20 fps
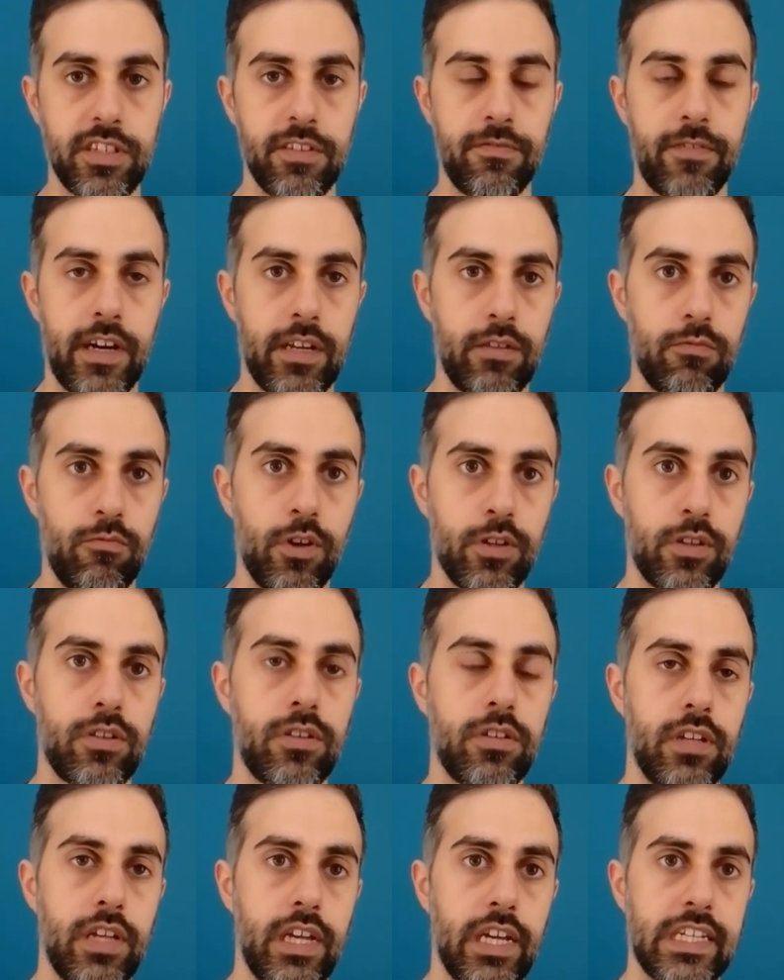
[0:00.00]
define
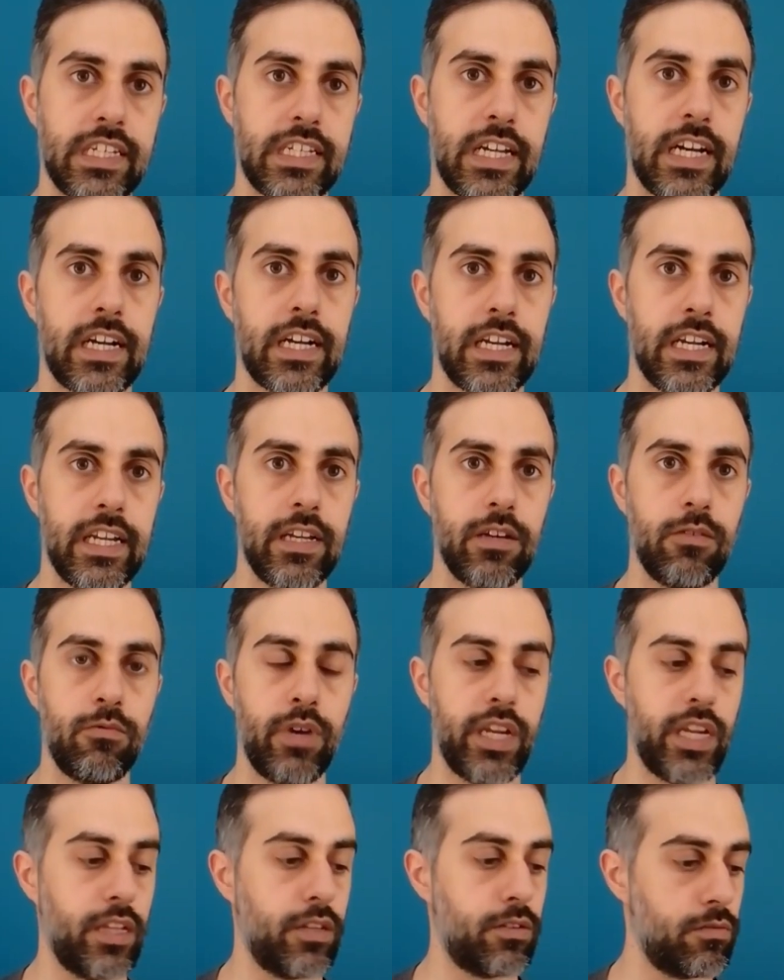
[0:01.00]
what exactly
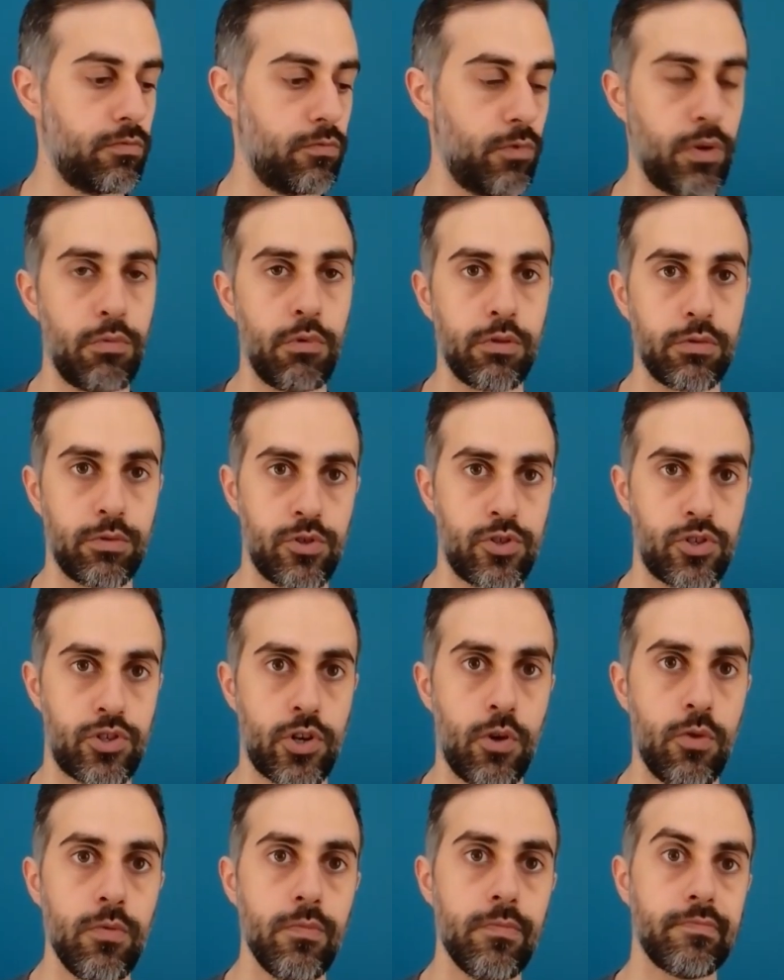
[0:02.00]
we want to
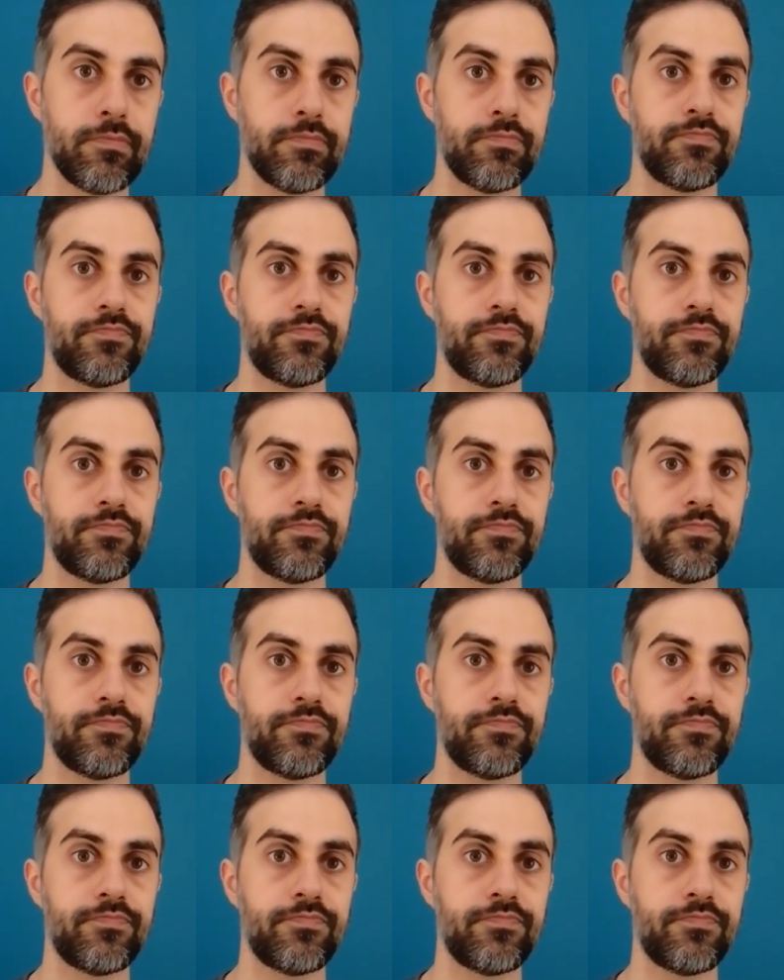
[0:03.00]
show